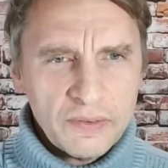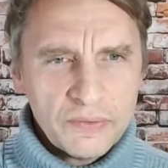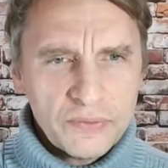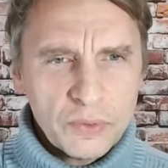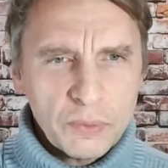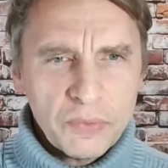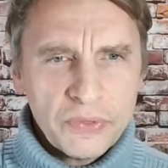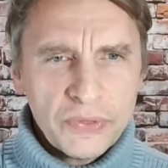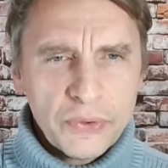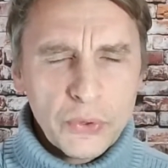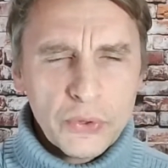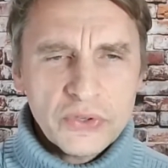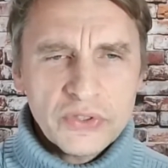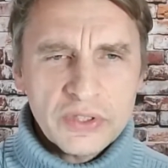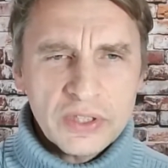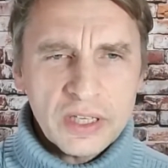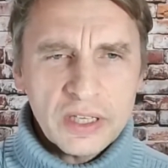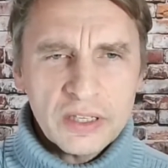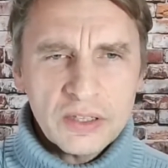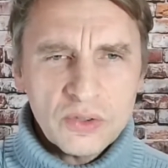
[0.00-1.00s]
from
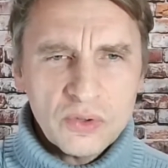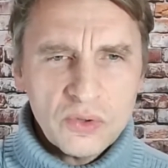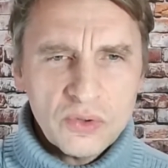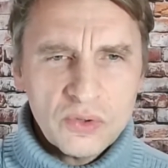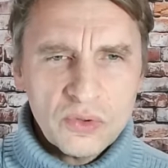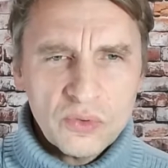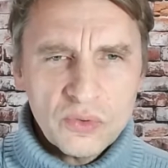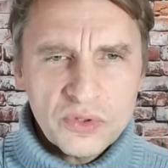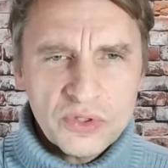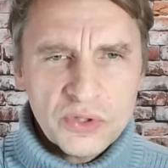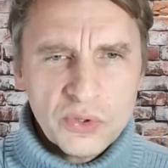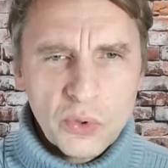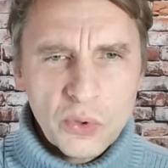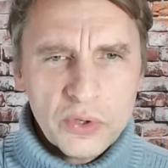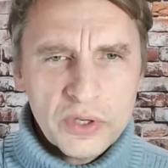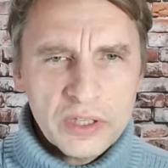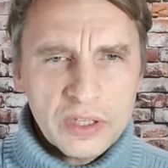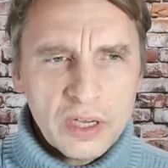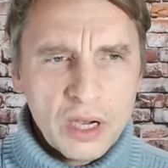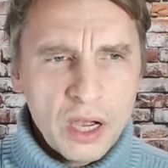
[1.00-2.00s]
Thursday due to
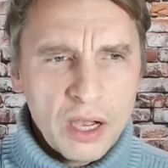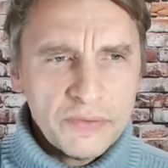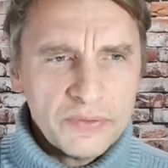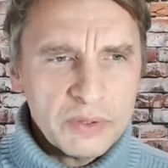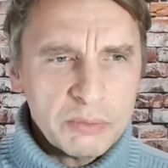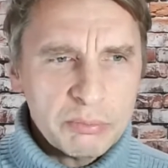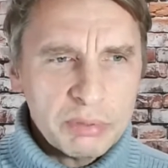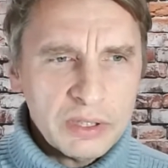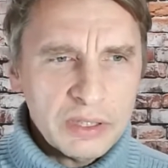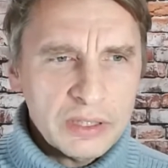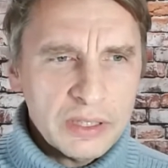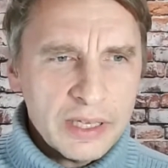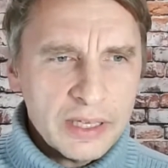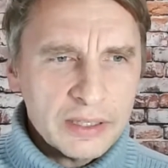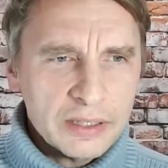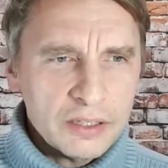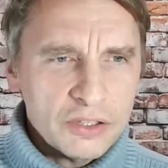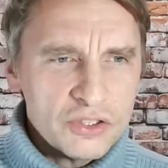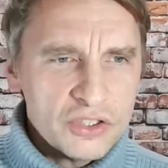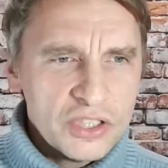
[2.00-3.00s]
soaring coffee bean
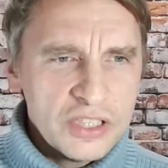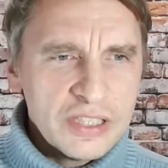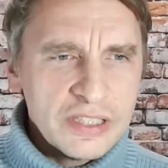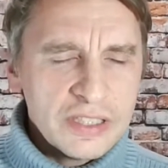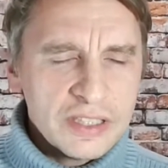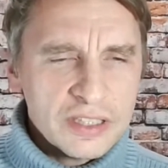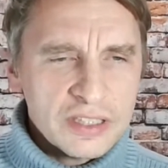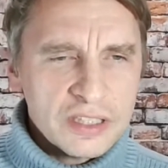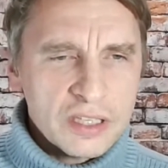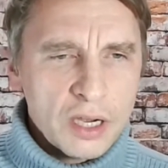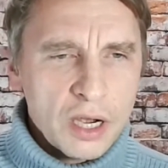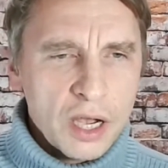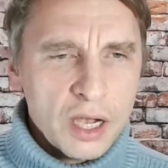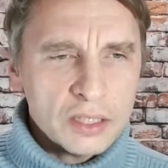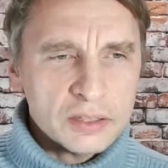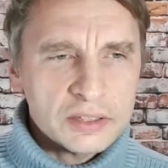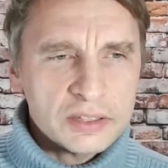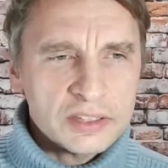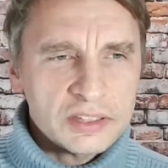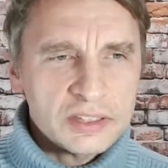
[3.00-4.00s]
and logistics
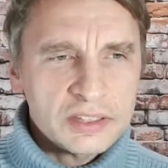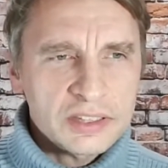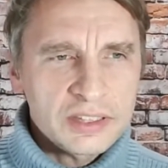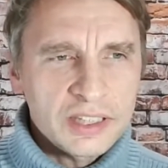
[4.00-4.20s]
costs.